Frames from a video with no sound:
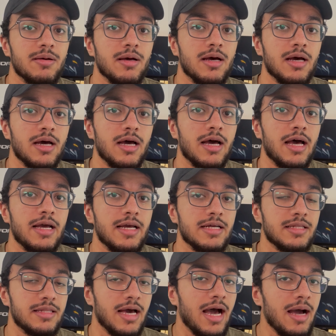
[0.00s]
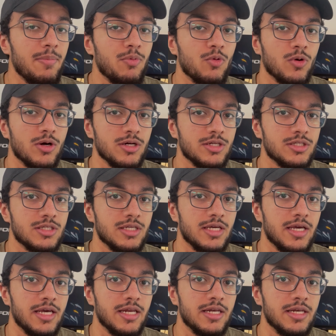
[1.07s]
the app works
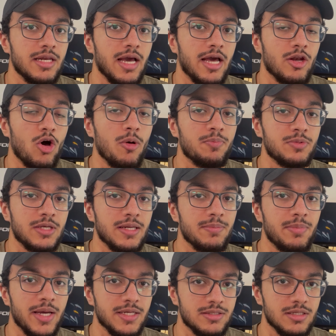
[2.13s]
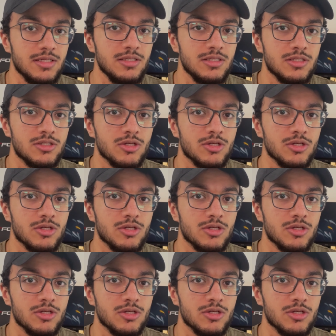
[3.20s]
in an opt-in basis.